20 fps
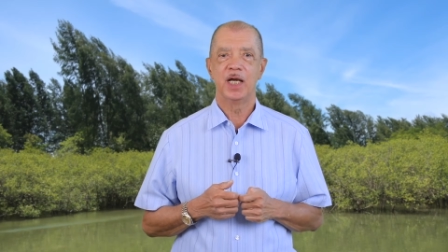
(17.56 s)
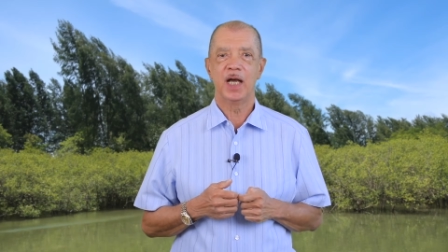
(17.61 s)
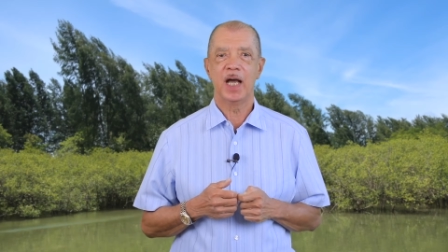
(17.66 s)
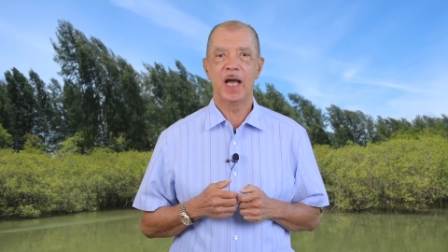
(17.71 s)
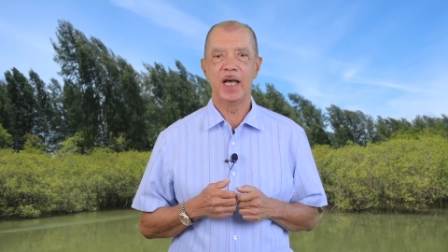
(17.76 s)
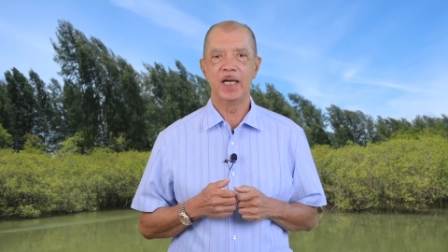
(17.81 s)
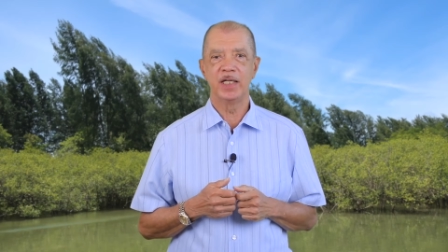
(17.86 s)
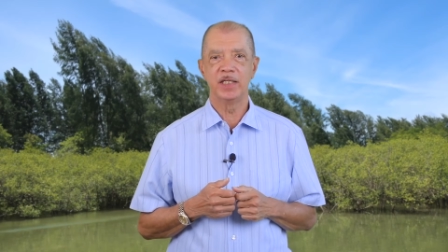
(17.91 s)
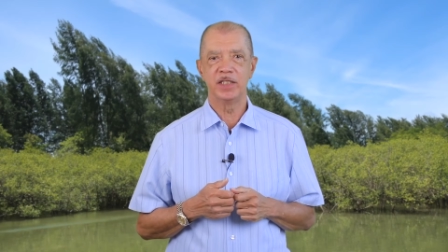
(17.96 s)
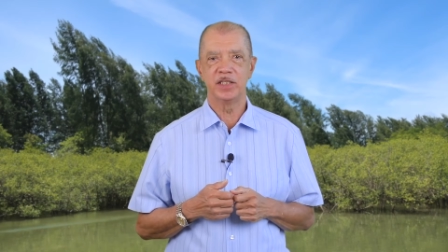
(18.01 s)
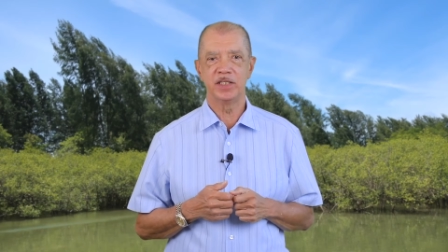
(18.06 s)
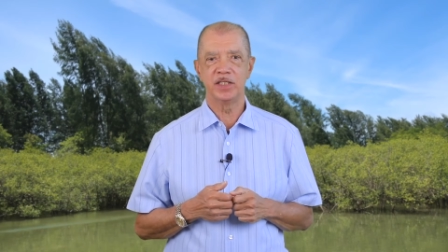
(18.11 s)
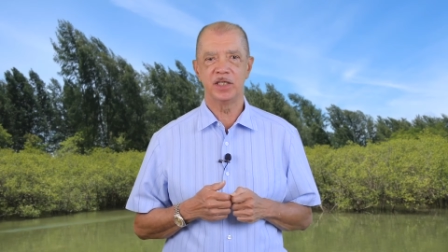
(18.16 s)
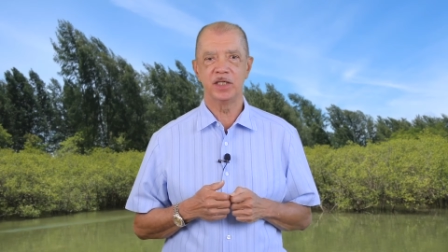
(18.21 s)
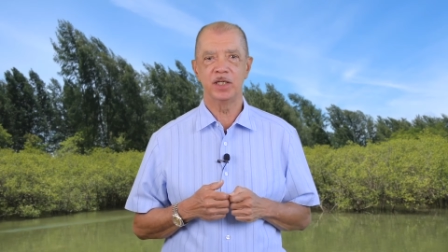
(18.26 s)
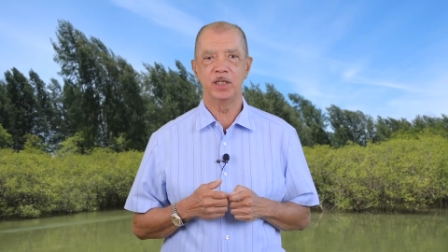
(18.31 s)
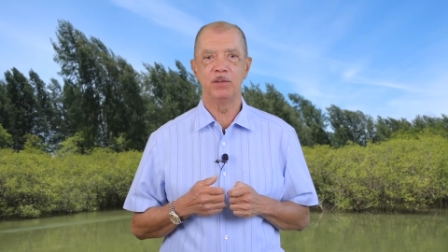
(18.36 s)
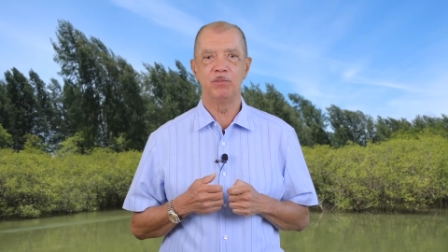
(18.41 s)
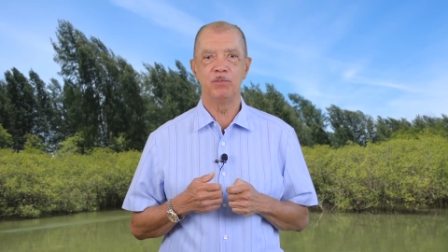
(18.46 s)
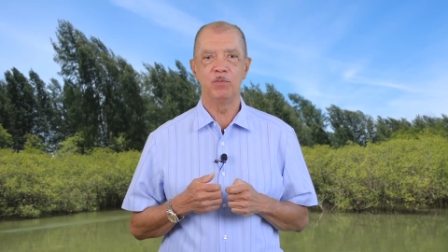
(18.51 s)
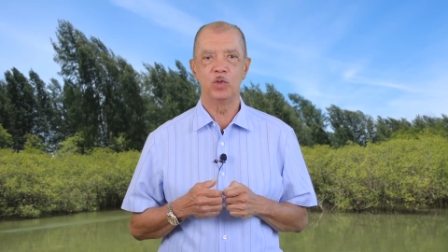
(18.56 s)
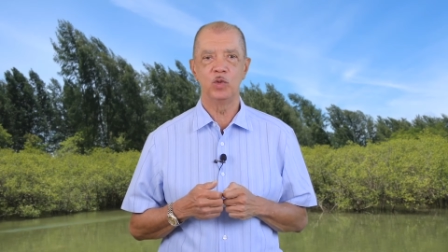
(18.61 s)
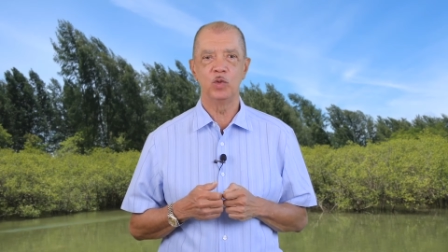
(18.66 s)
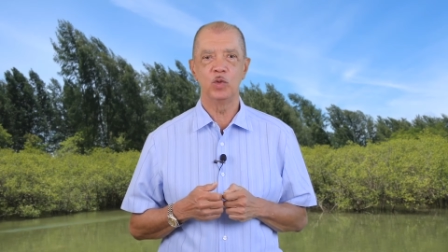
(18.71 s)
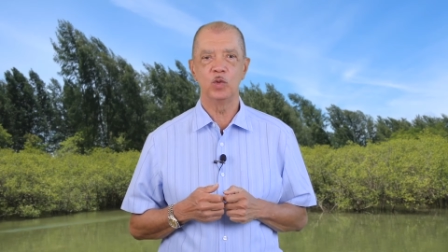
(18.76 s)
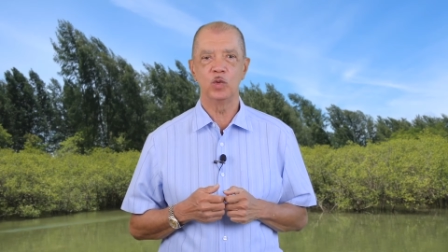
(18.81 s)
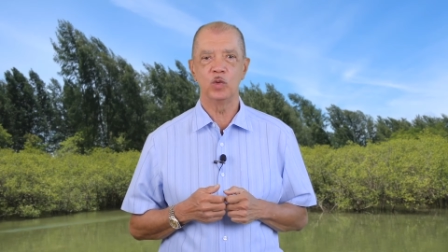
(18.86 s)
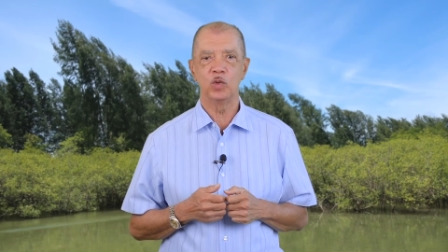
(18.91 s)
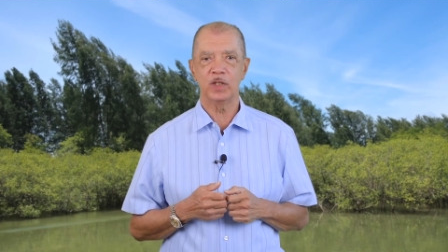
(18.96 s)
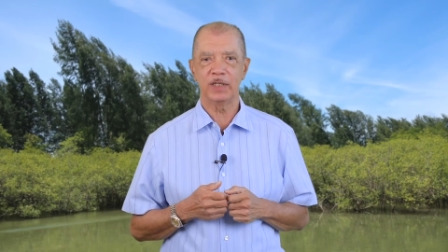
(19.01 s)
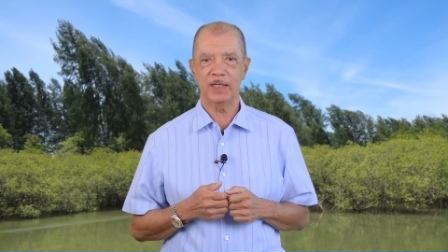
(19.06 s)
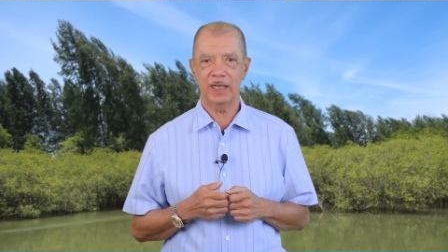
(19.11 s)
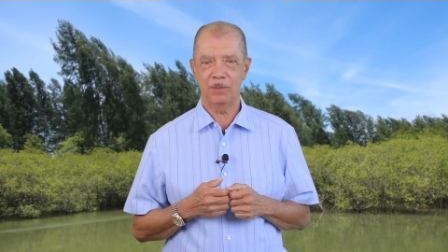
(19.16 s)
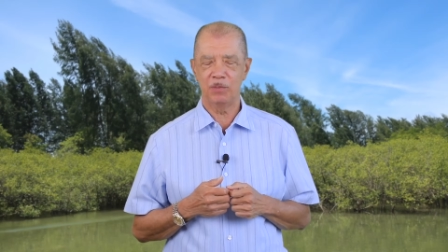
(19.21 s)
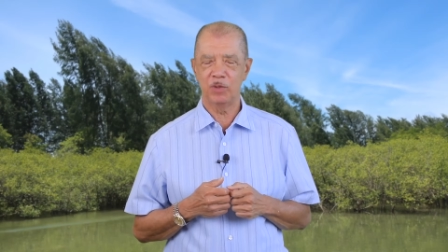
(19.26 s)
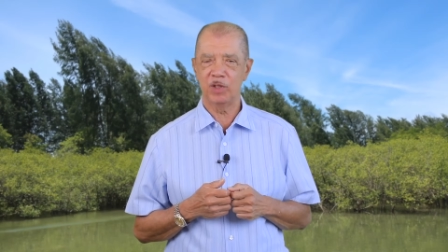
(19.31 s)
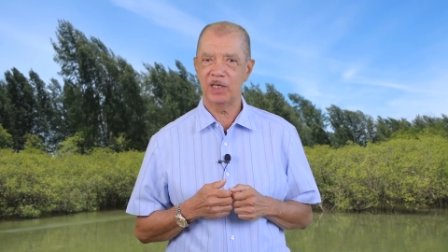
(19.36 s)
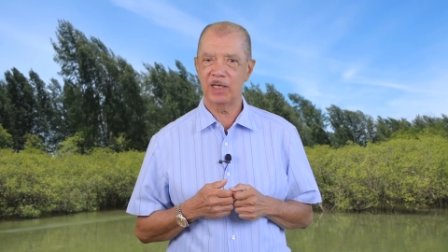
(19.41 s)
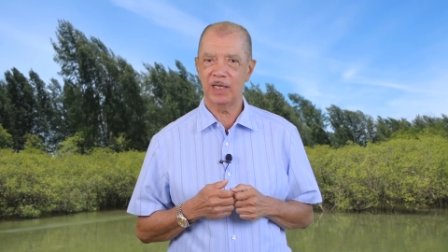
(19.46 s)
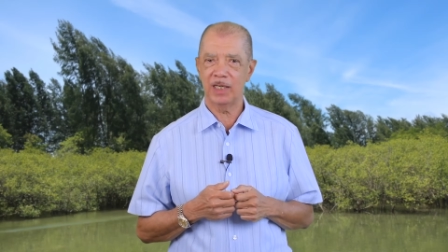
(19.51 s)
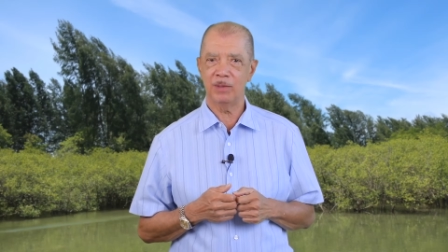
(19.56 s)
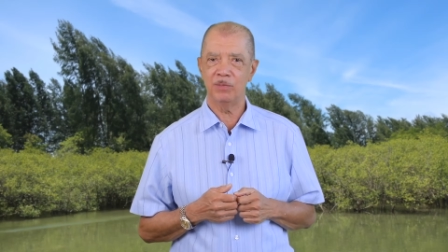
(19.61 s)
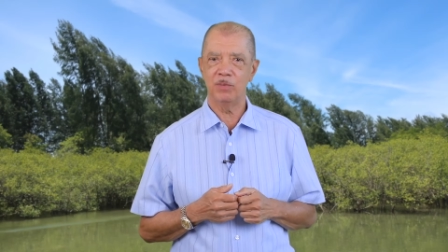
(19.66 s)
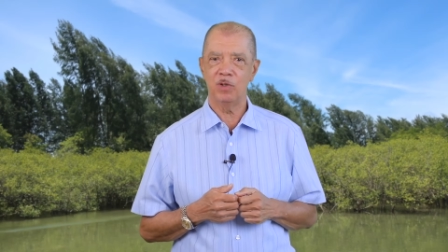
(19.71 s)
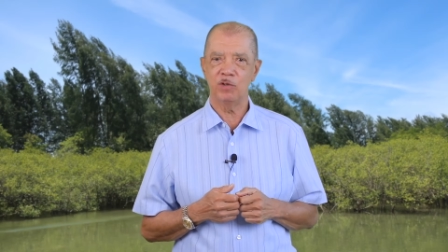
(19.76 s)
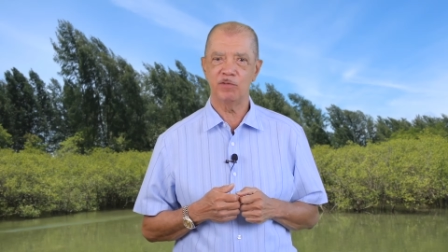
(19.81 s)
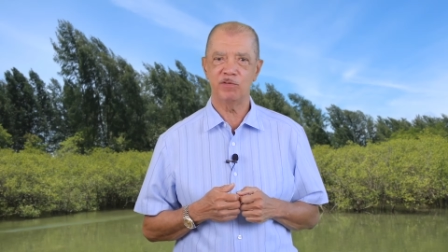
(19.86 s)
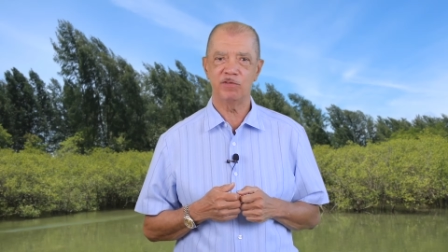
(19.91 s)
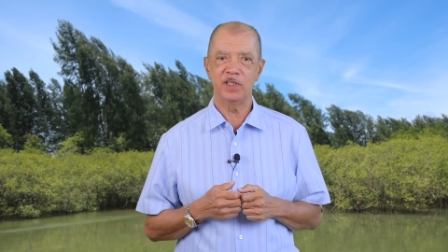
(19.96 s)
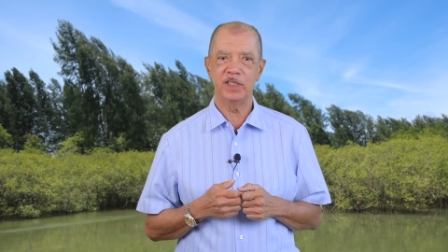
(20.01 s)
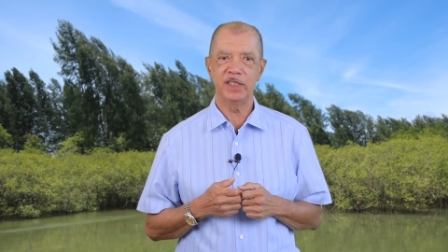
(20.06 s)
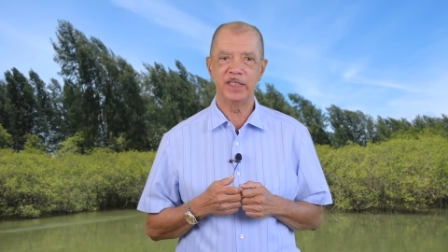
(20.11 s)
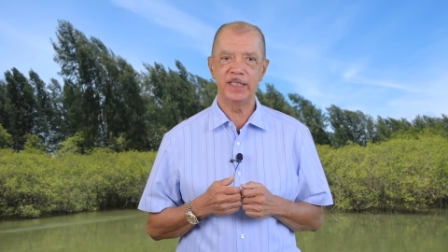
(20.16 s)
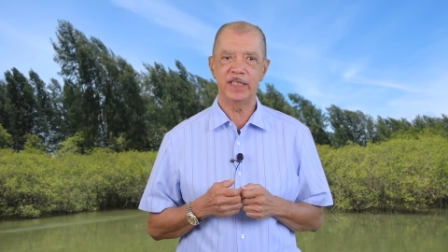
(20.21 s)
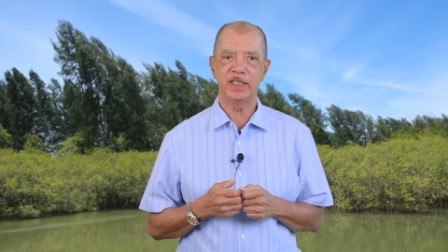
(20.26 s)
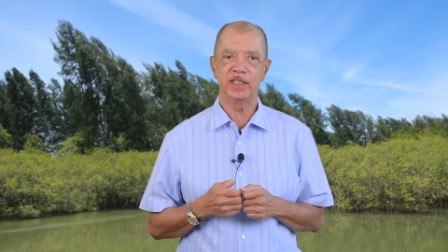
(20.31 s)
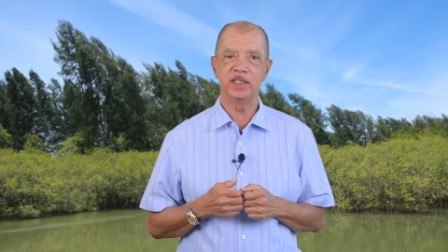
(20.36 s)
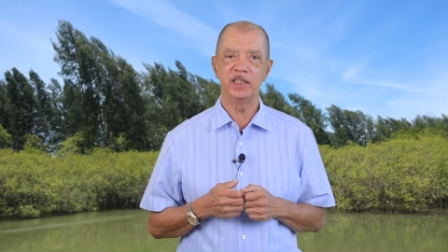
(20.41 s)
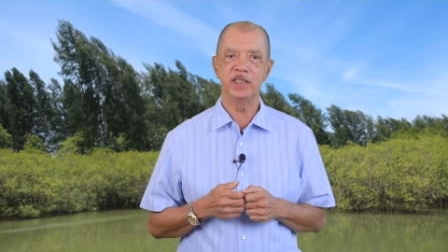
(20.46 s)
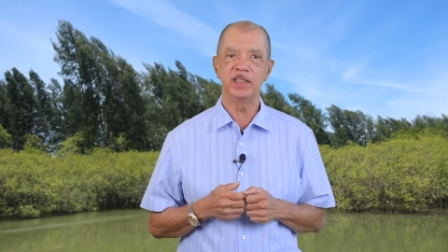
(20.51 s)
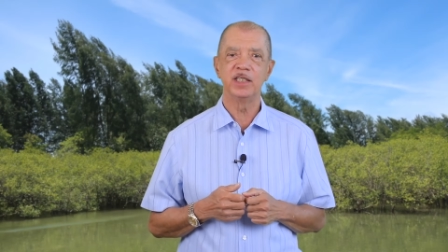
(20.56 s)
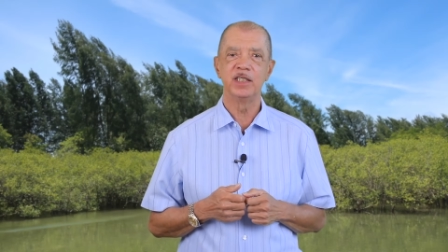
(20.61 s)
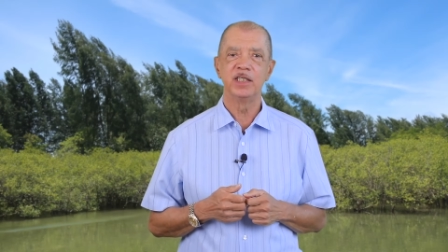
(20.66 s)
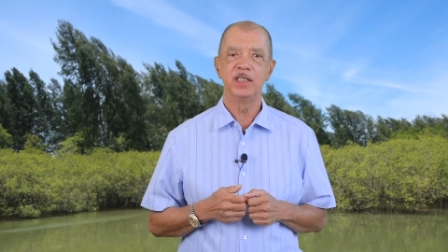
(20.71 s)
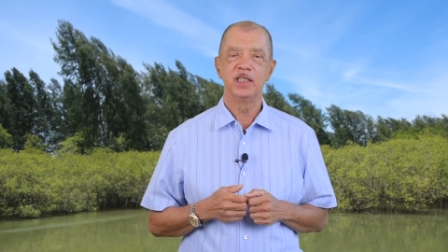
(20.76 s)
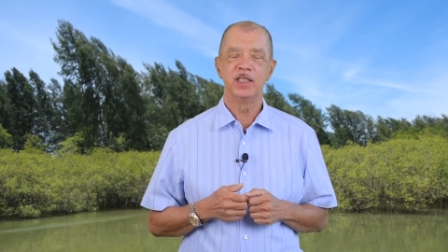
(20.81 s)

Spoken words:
and Blue Carbon Lab of Deakin